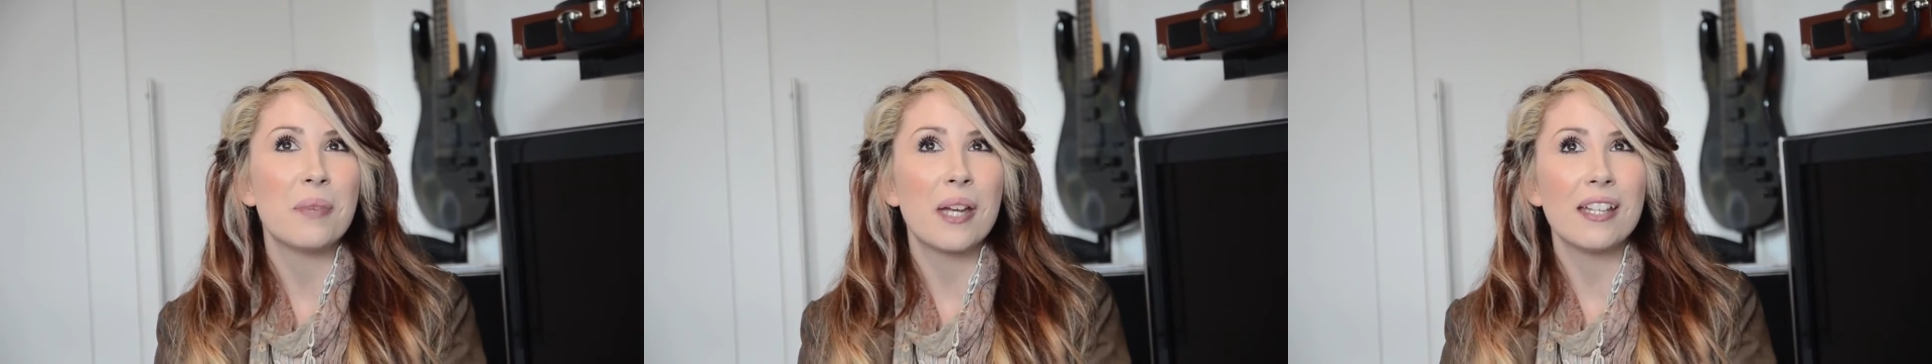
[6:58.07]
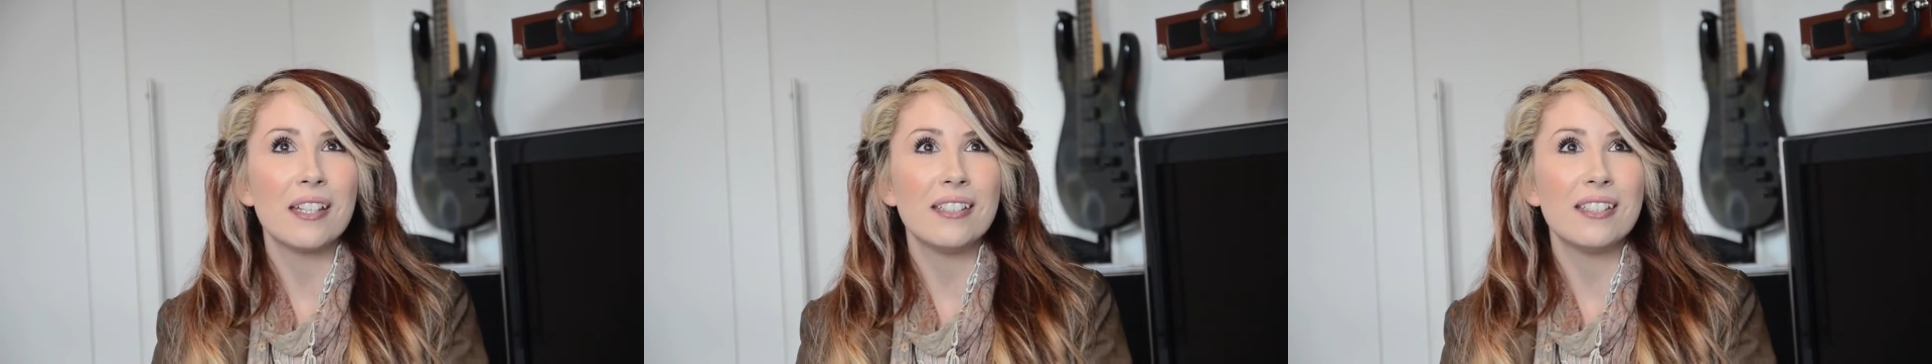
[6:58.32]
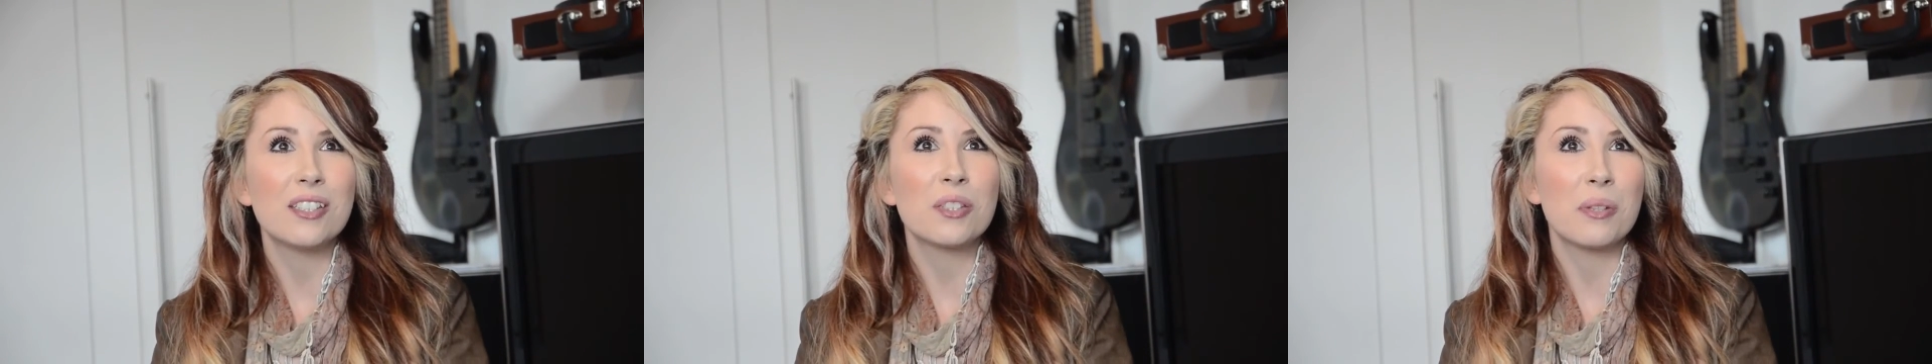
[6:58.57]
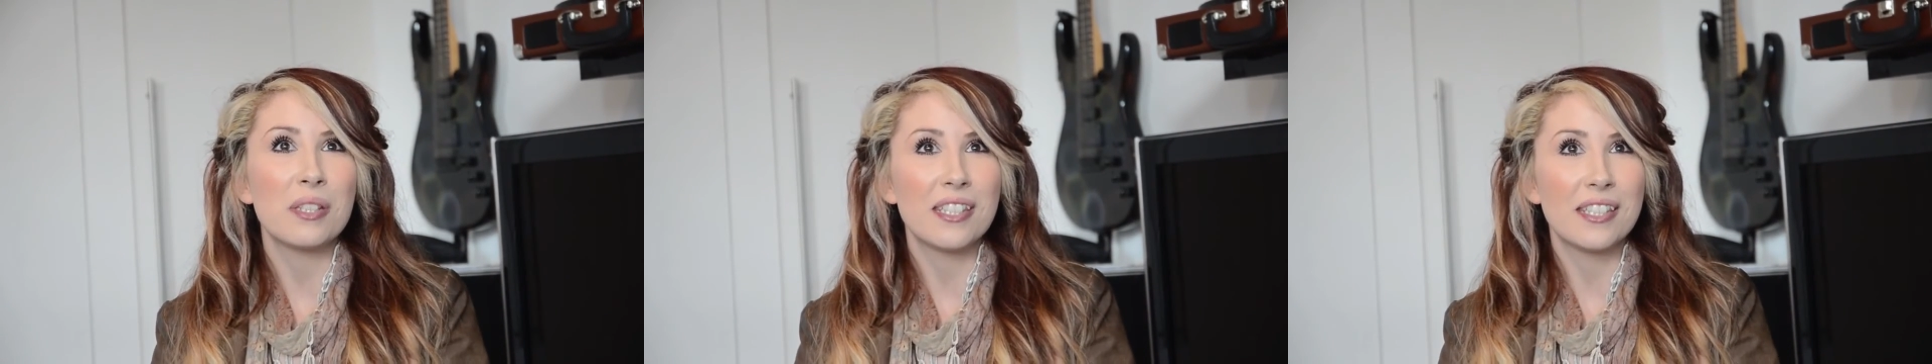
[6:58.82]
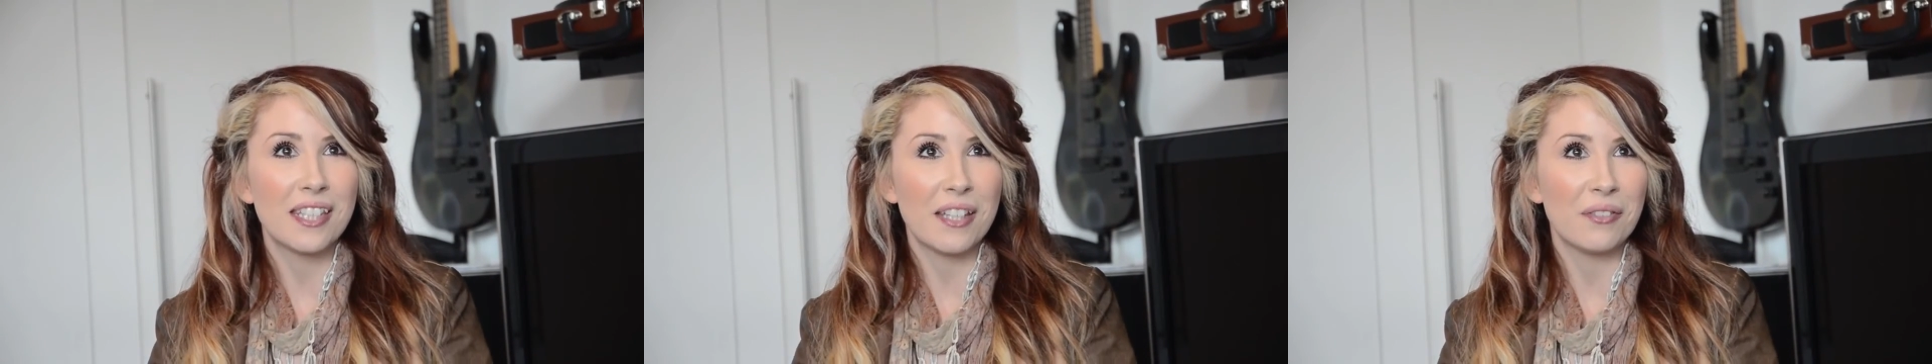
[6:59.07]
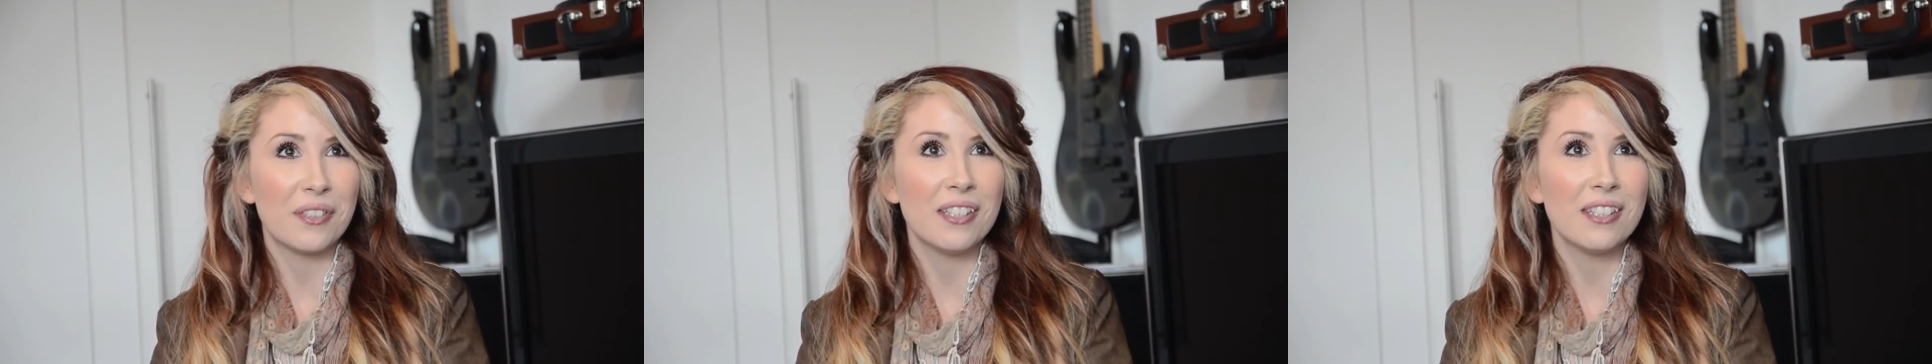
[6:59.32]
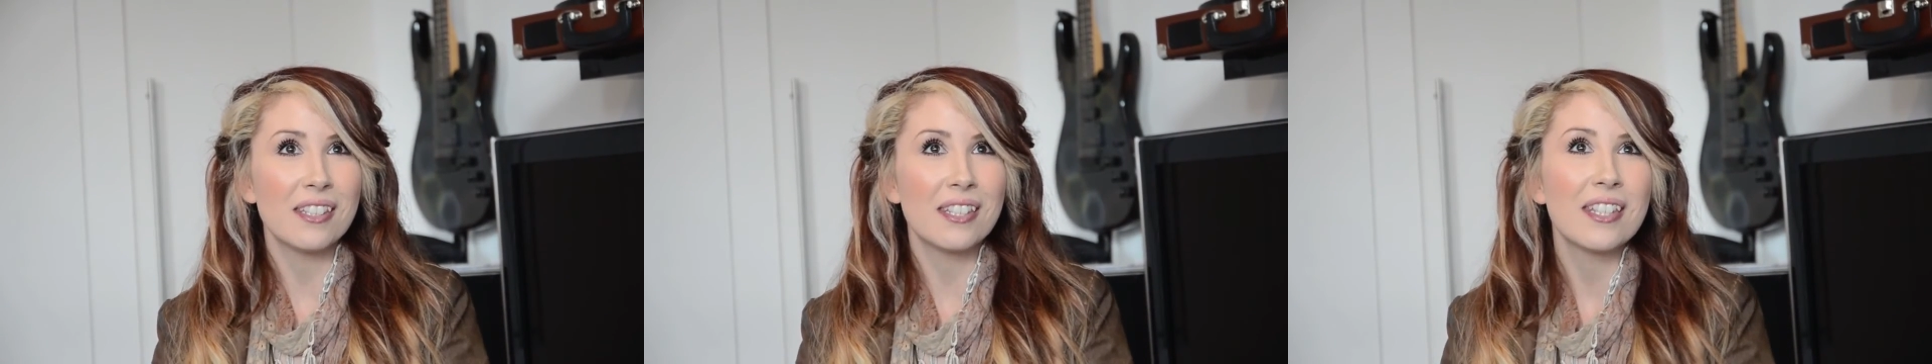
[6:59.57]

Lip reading: May 27th.